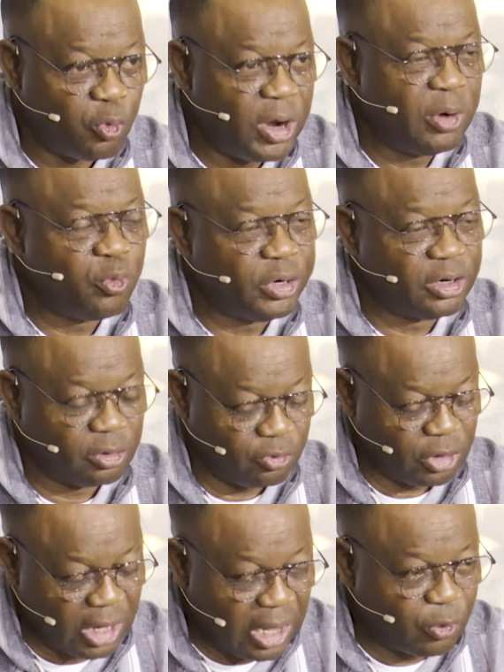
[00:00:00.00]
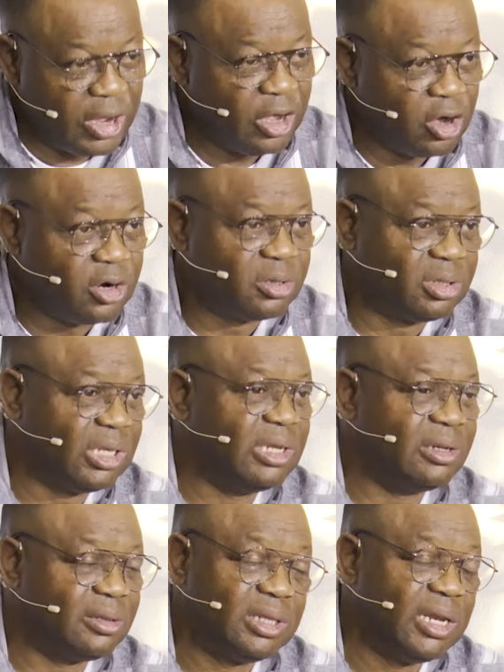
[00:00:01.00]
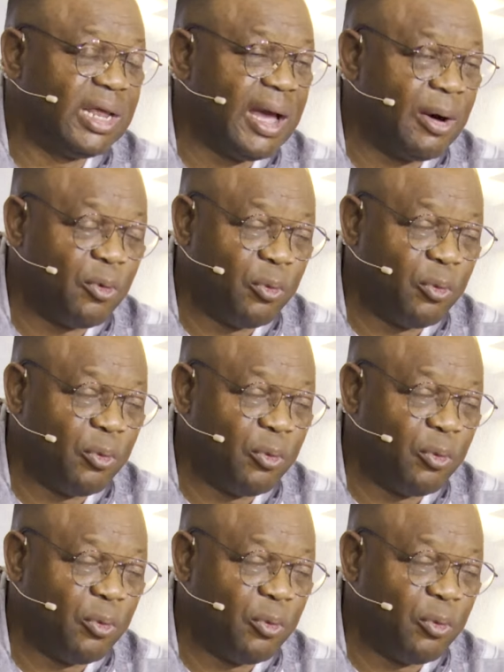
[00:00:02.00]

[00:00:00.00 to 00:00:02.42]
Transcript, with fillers: when, we, when God said, said,